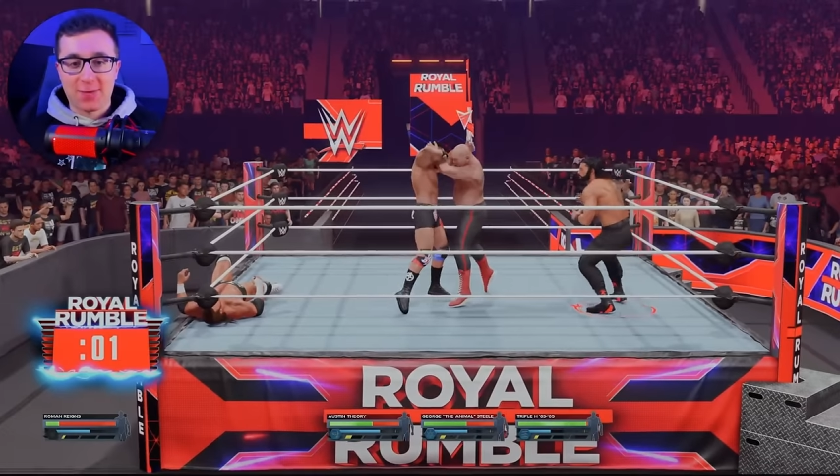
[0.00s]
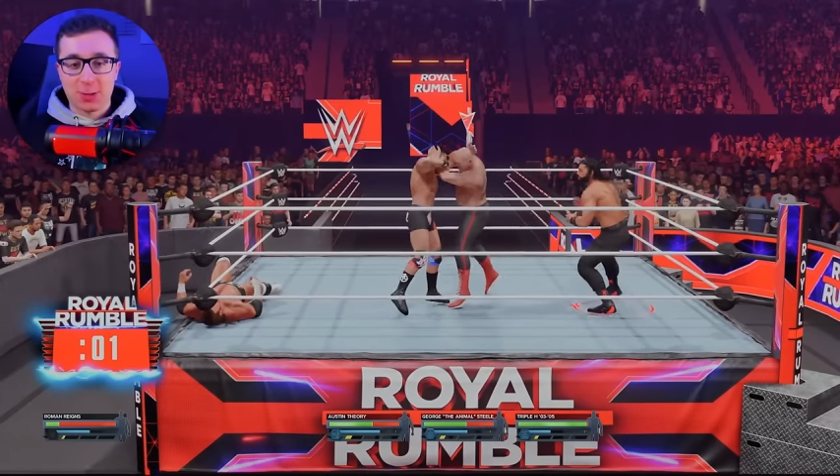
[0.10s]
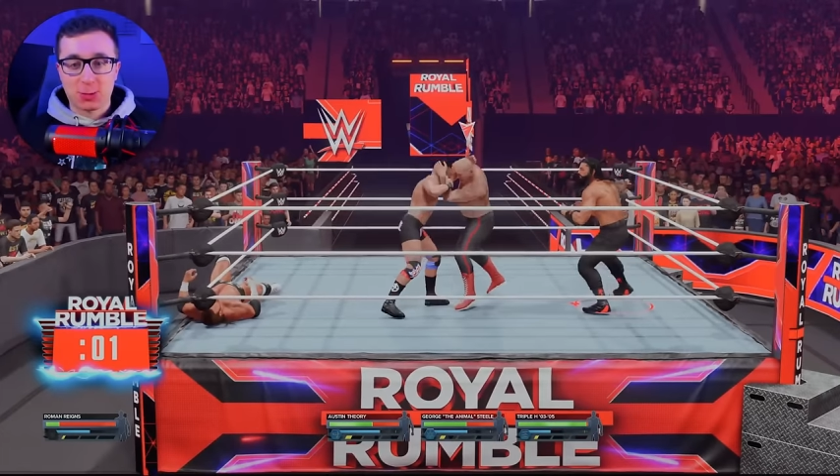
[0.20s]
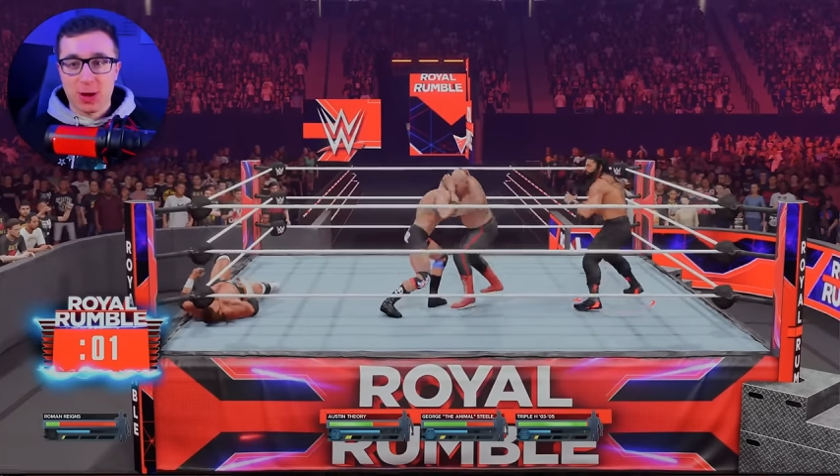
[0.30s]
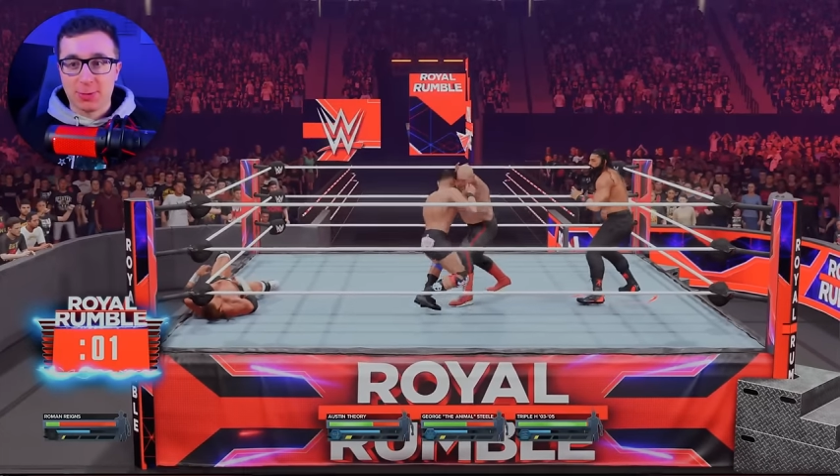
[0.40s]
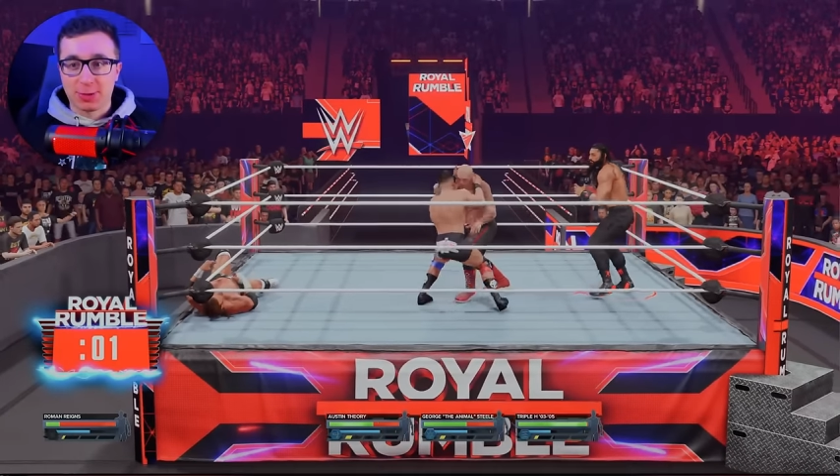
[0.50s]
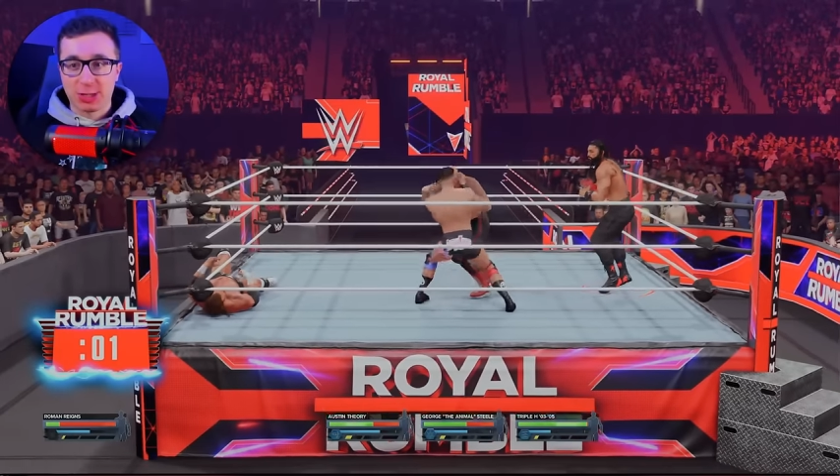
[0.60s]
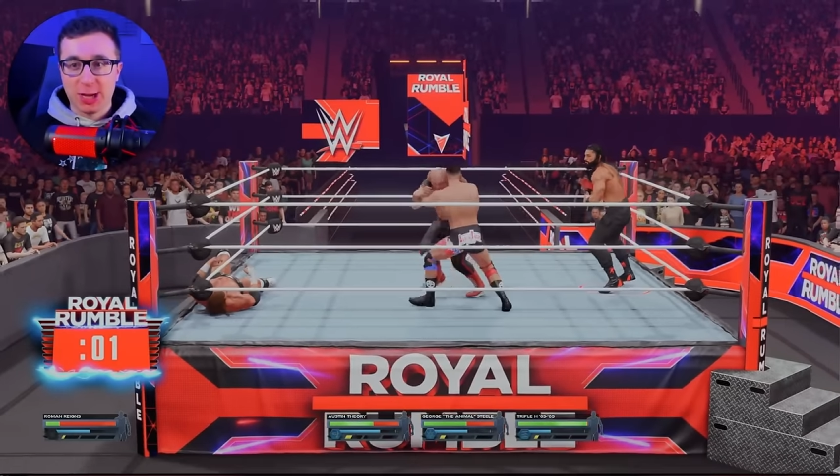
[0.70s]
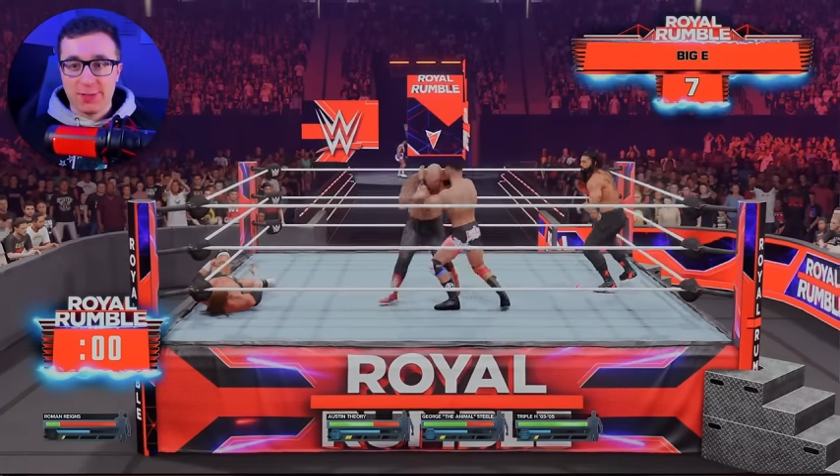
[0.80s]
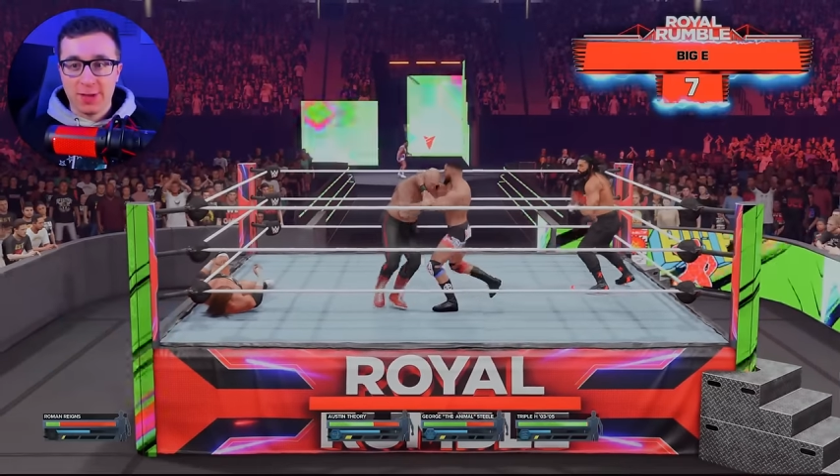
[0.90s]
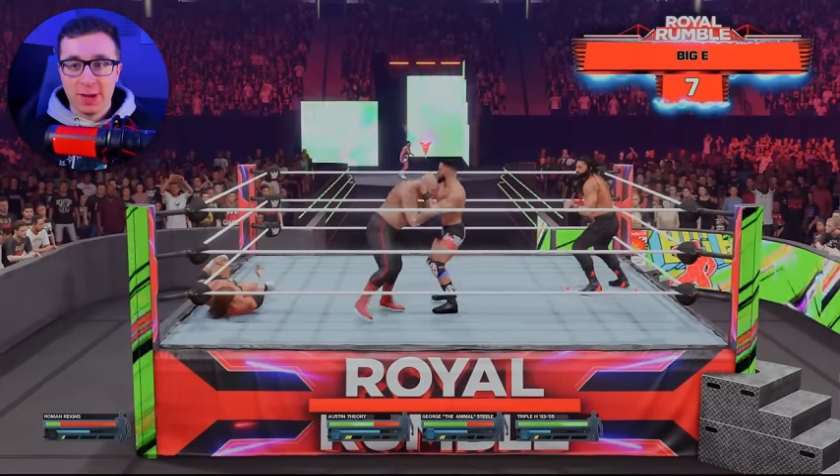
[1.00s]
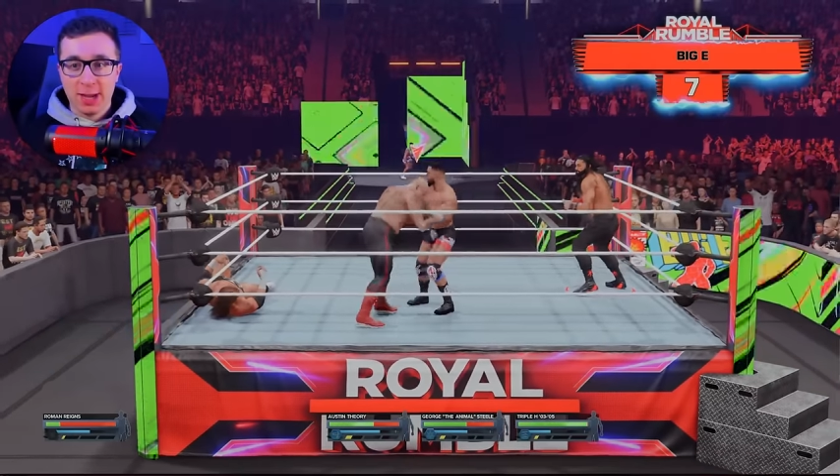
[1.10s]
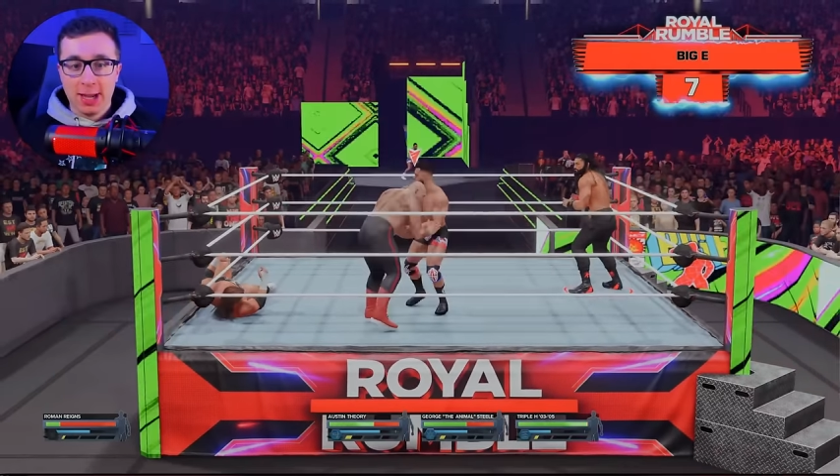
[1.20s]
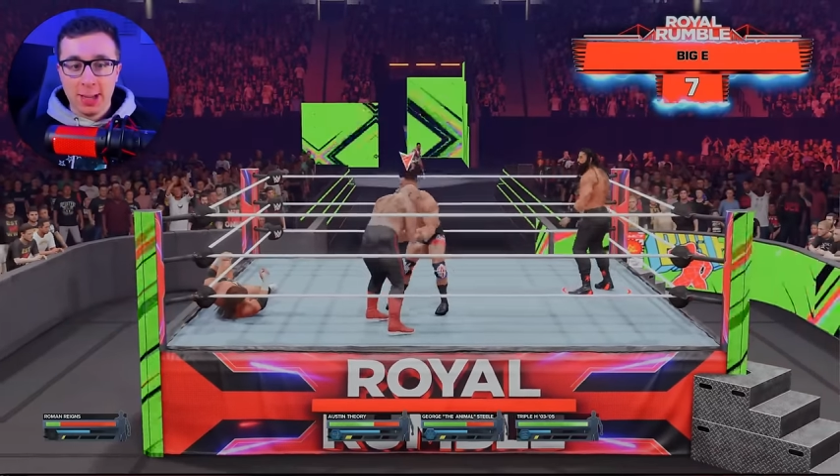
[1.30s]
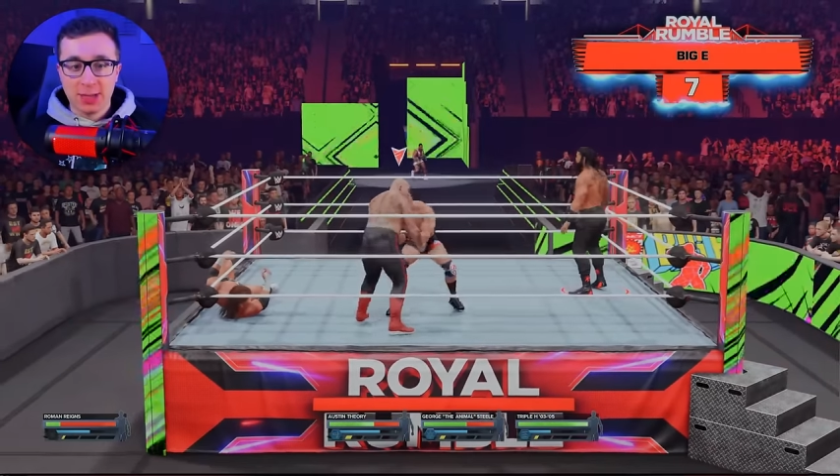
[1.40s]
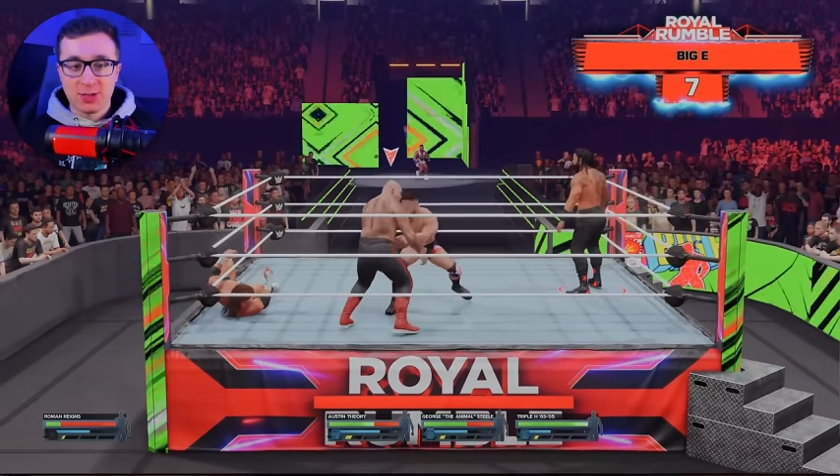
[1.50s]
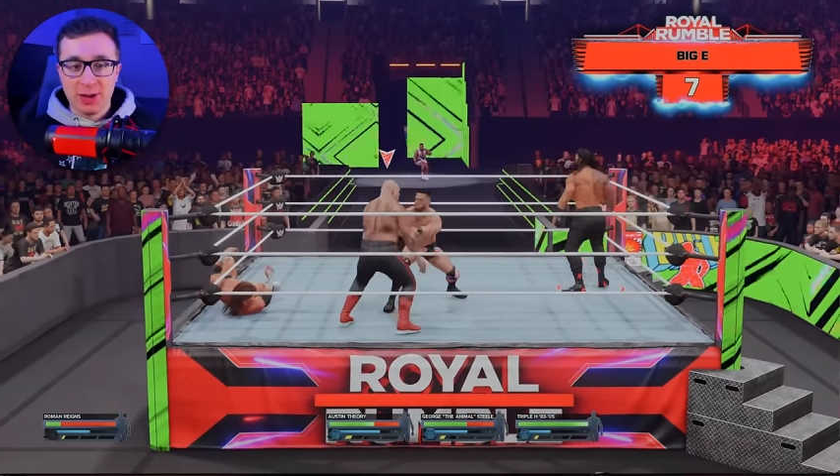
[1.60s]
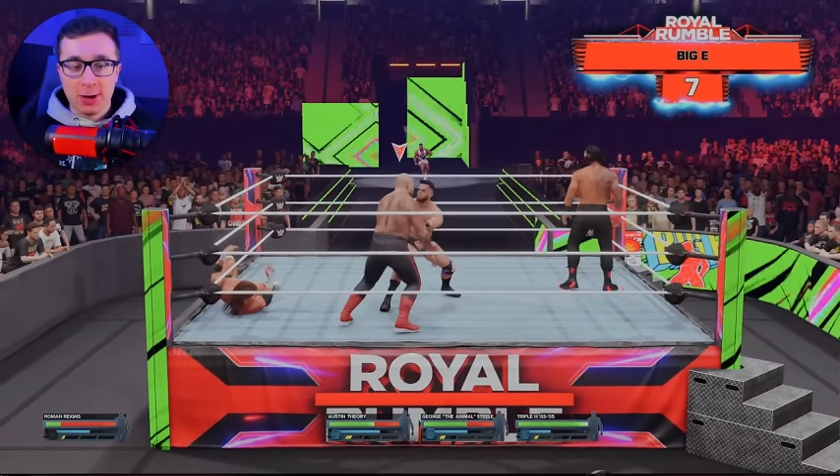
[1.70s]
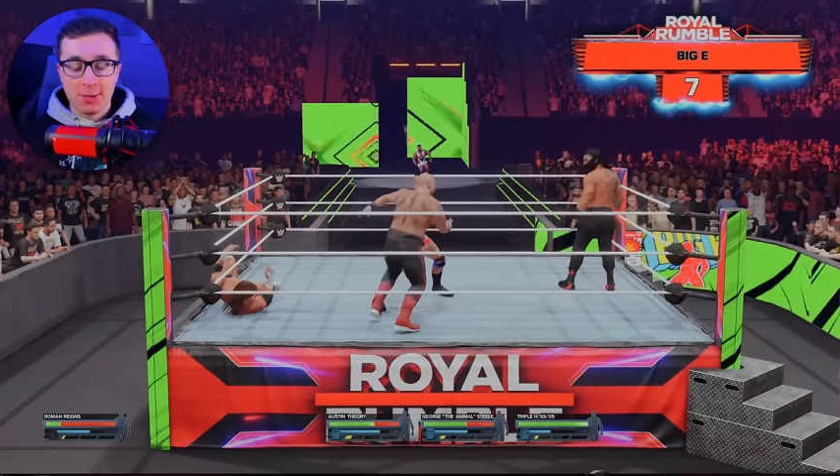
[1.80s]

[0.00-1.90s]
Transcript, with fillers: for the Tribal Chief in this video,